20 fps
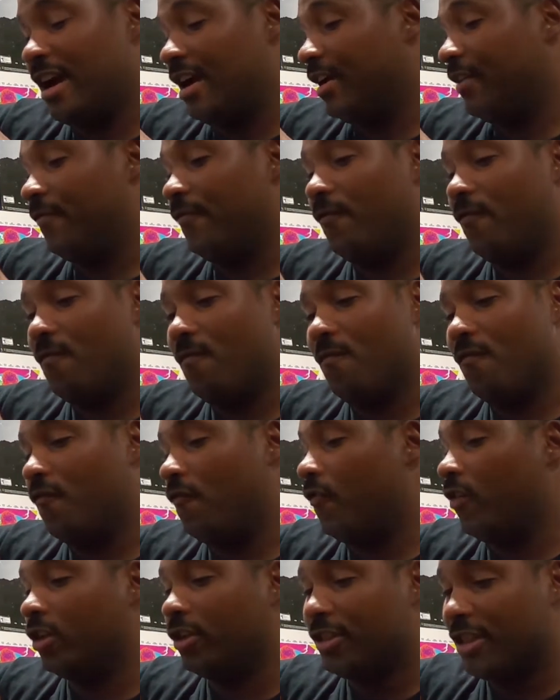I
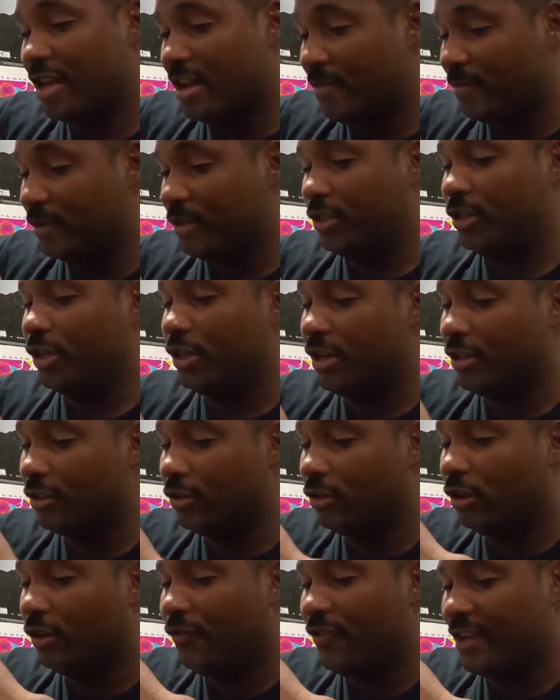follow them, turn on
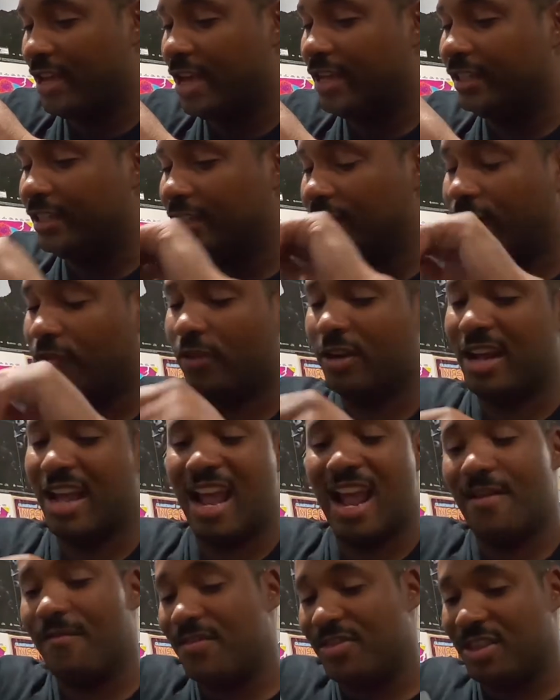the notifications for
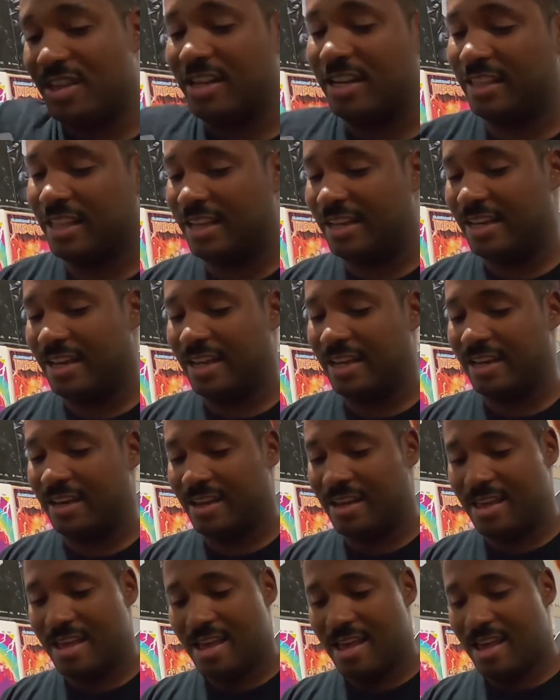everything that they
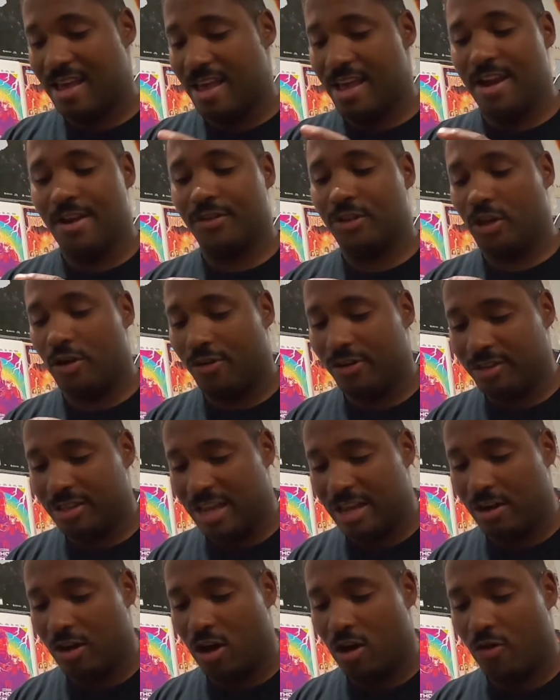did, and it was always
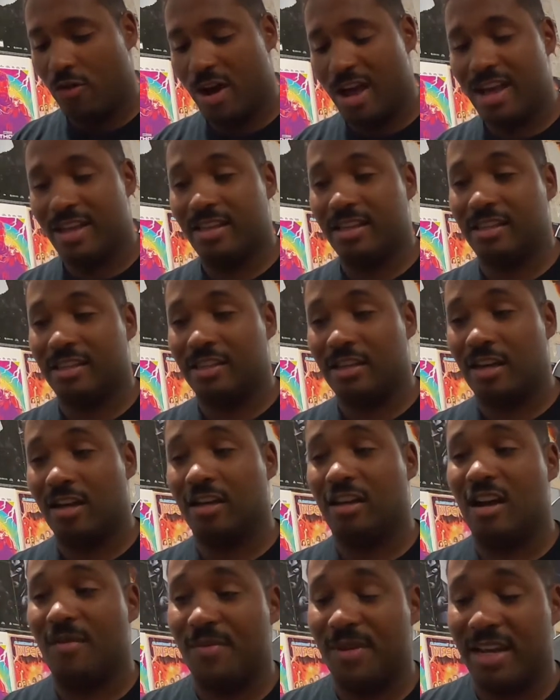like, oh hey, this is
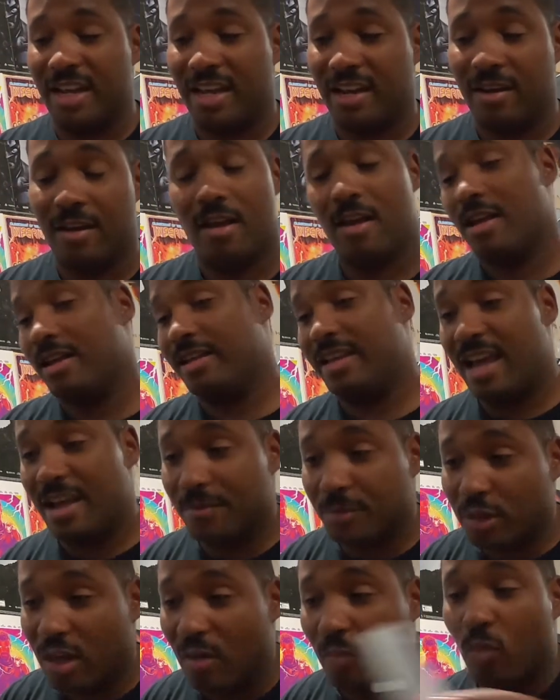uh, coming in
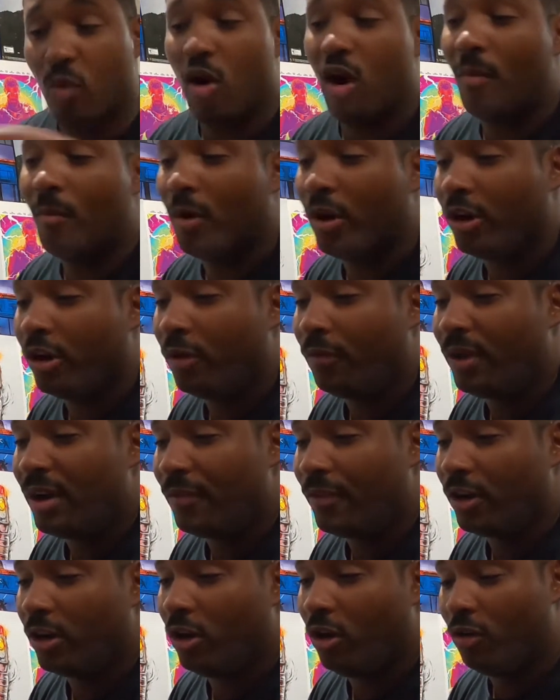GameStop, Walmart, or
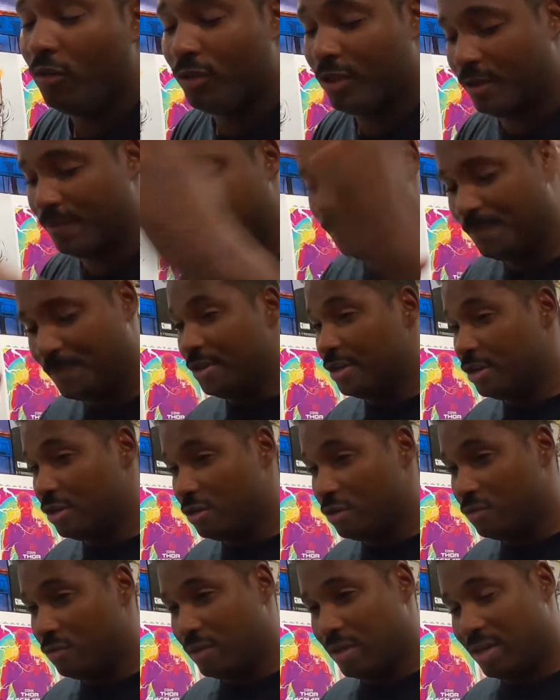whatever. Oh, the the
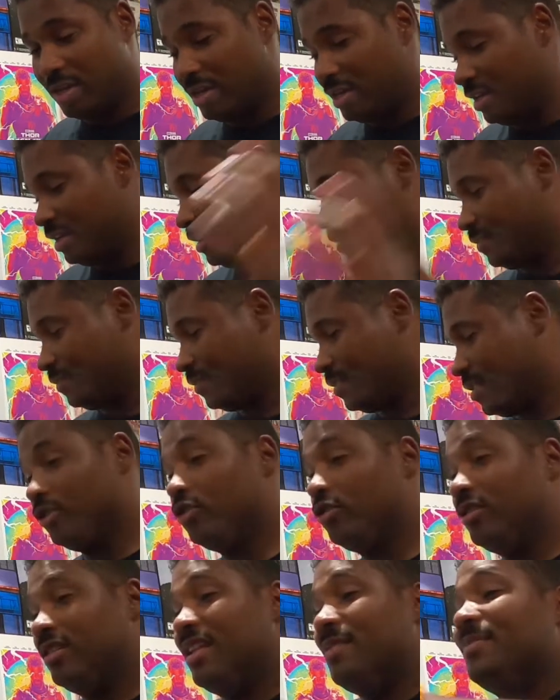new uh, the
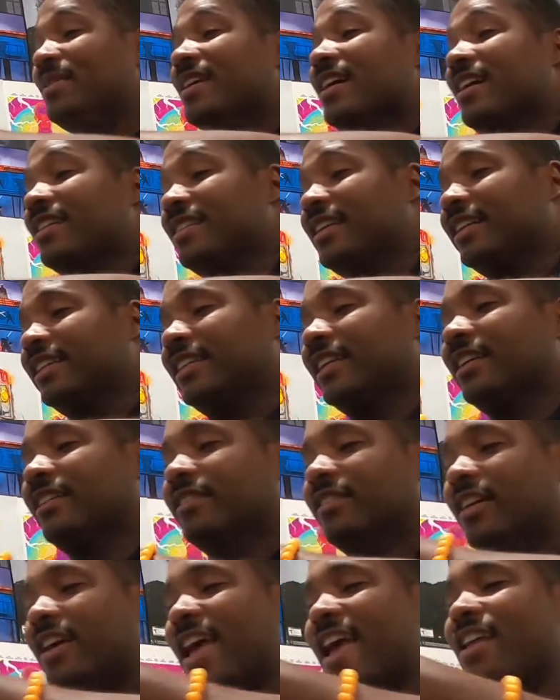new limited
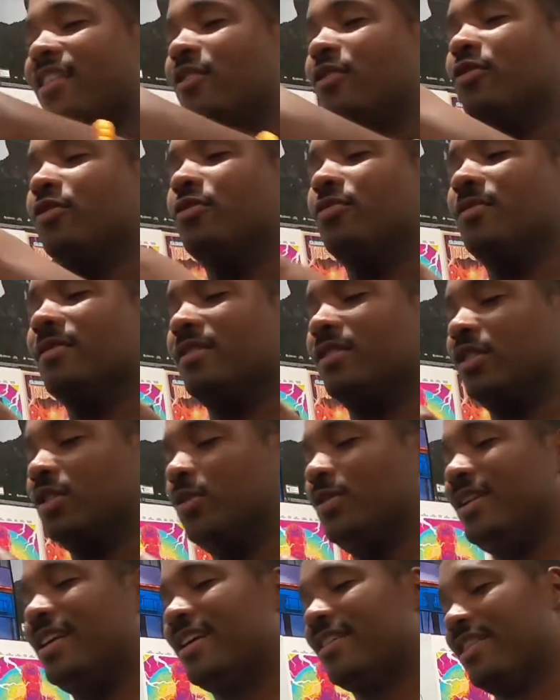edition, the Halo
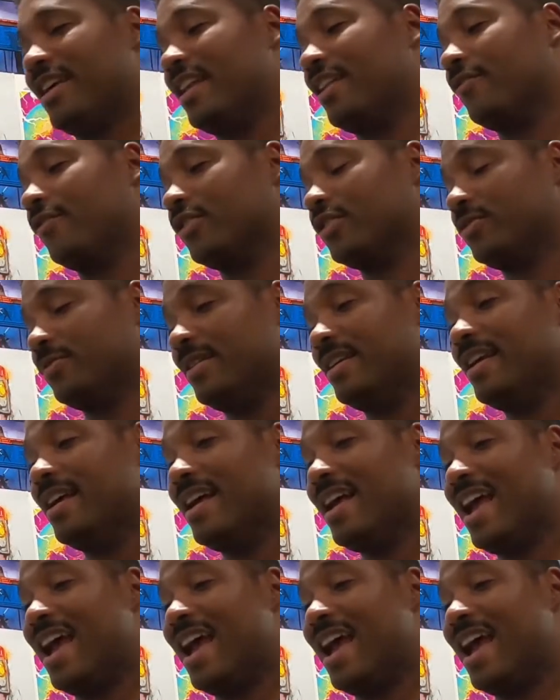20th anniversary.